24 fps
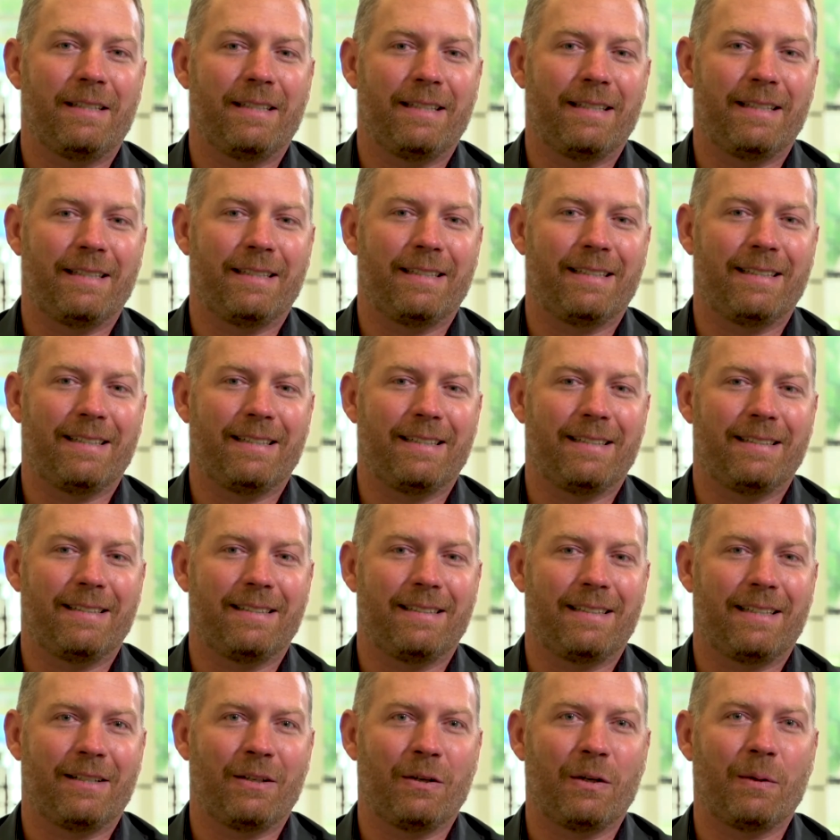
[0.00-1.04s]
and uh,
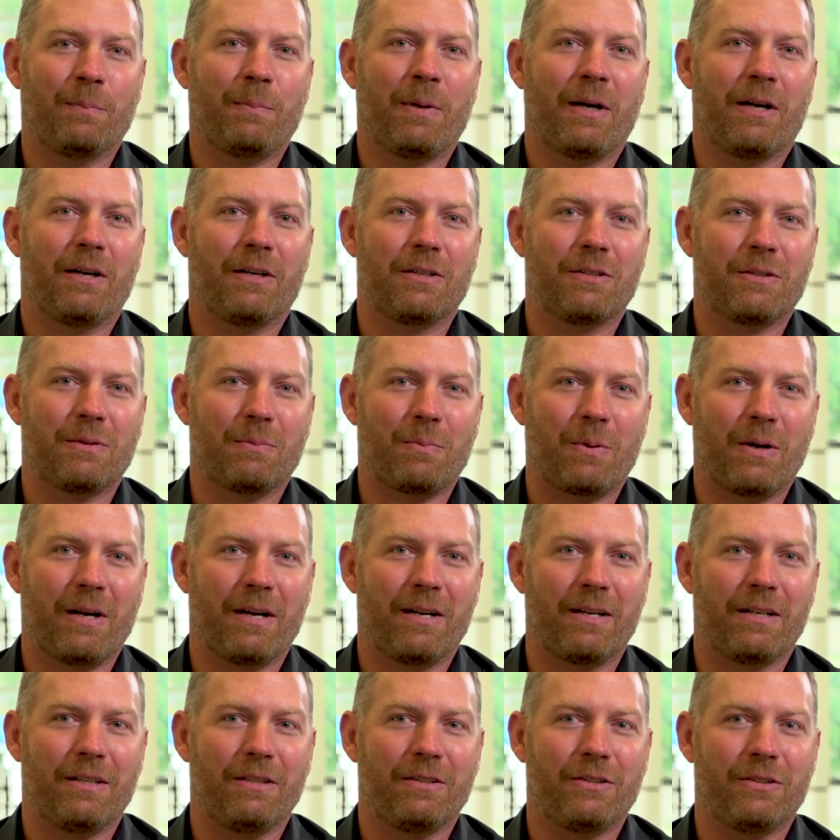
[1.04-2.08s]
I know your parents are
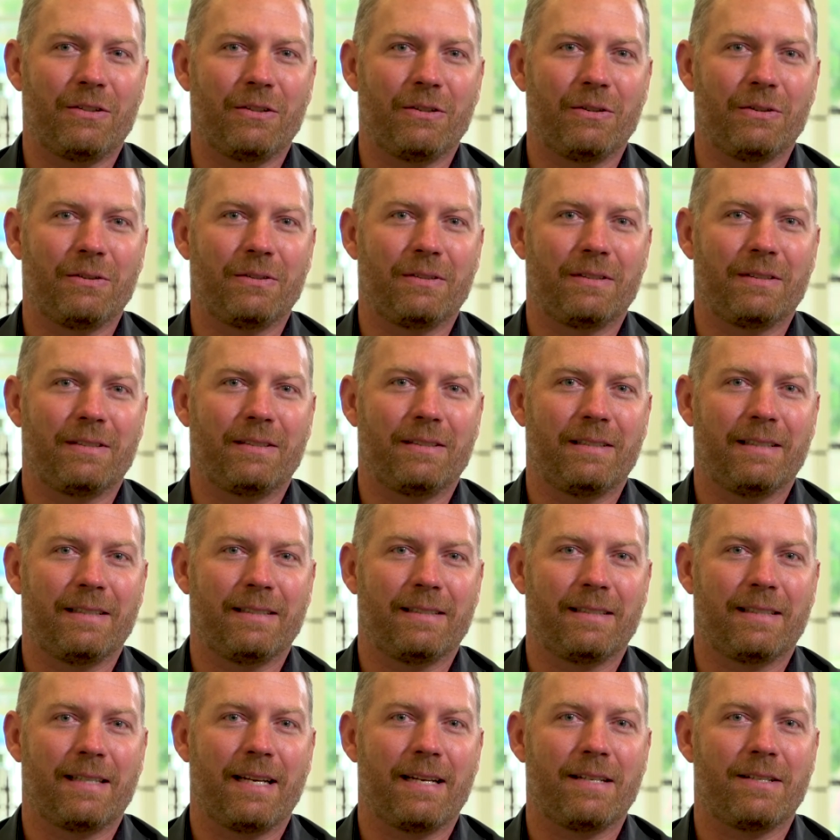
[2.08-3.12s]
proud of you too, and
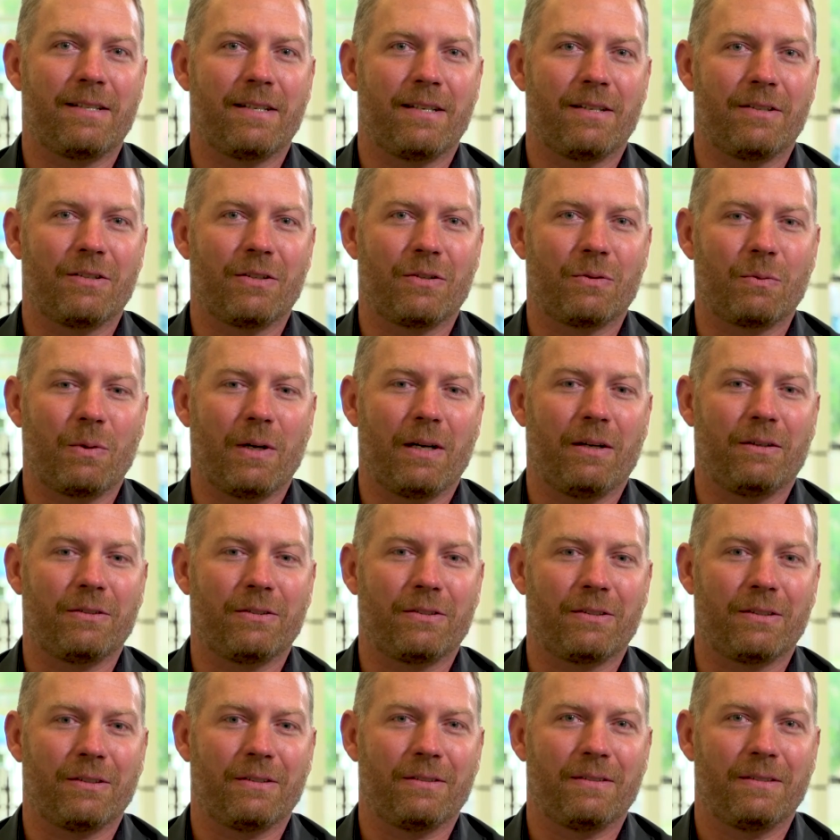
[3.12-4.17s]
Stacy is as well.
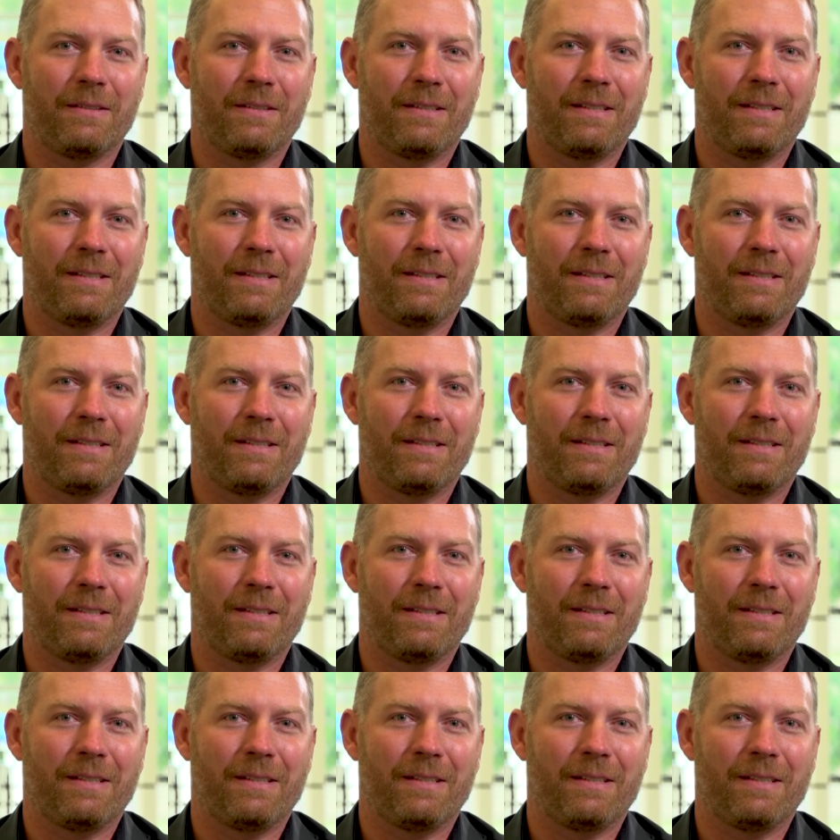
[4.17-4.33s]
So